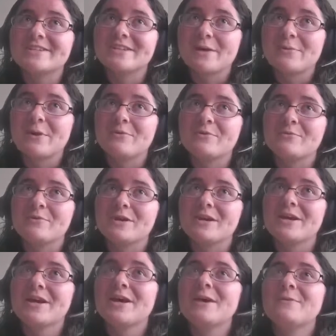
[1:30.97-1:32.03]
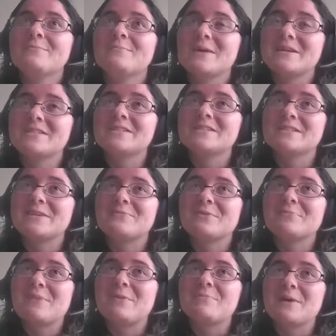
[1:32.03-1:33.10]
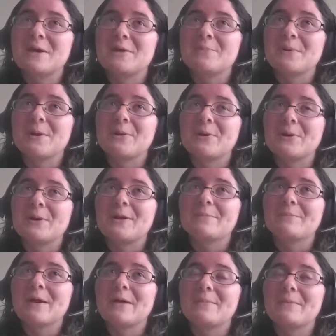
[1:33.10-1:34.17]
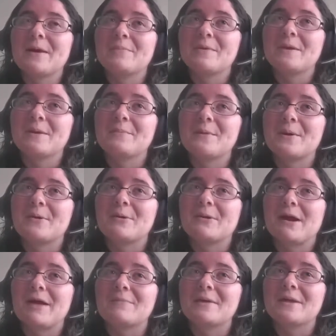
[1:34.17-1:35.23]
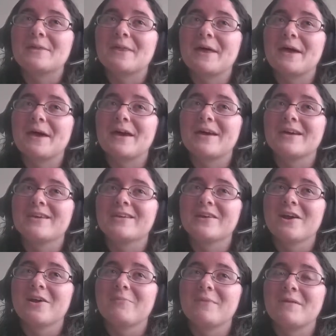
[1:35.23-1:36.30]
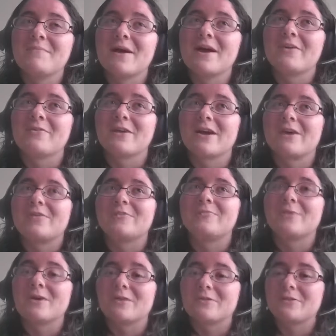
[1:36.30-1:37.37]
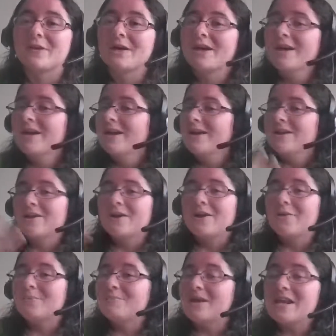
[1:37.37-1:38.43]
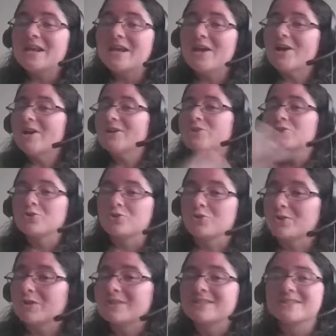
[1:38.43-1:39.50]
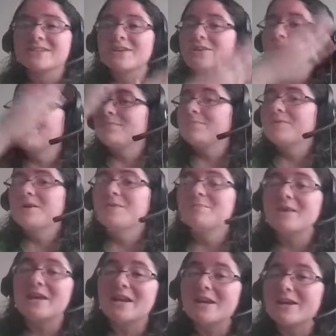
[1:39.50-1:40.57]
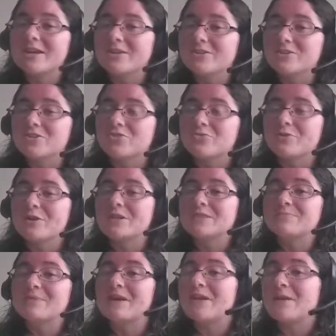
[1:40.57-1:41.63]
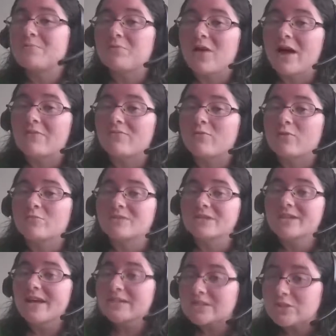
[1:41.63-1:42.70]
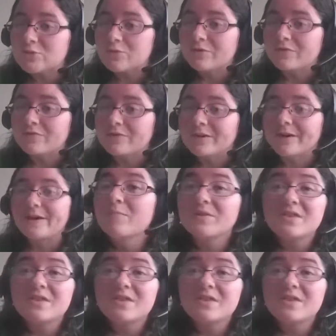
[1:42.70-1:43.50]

WWE mixes in with my peanut butter. And by my peanut butter, I mean like, you know, my background with, you know, media, journalism, media industries, media platforms, and that sort of thing.